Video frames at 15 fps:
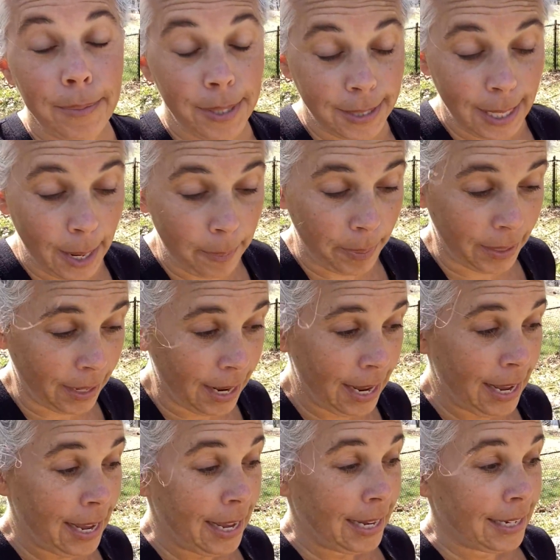stepping,
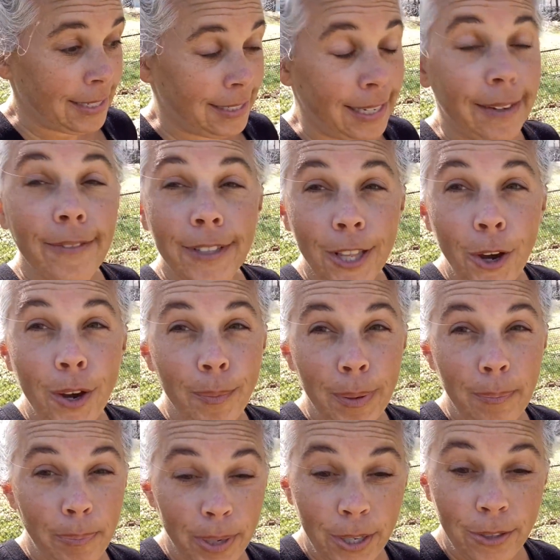because even though I'm
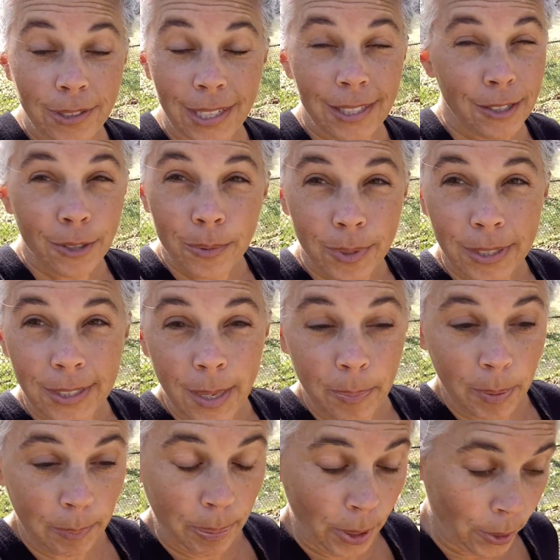in boots, I still want to step
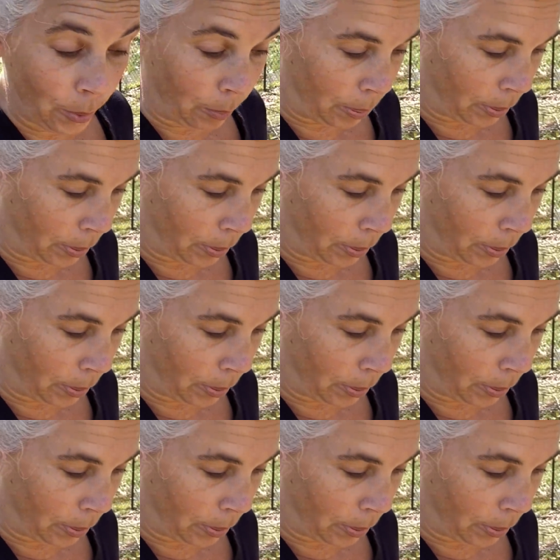in poop.